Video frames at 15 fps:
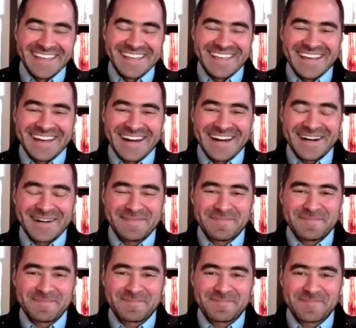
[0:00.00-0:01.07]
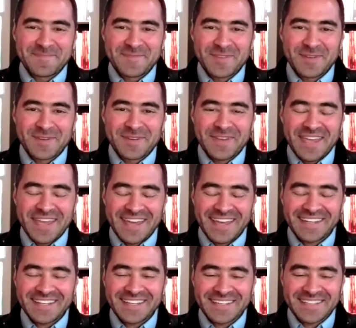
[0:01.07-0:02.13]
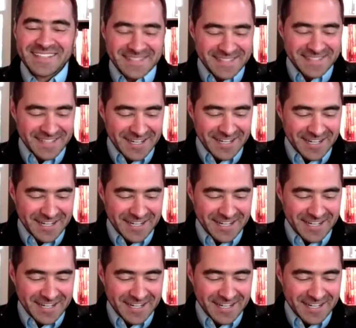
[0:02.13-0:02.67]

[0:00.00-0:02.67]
And is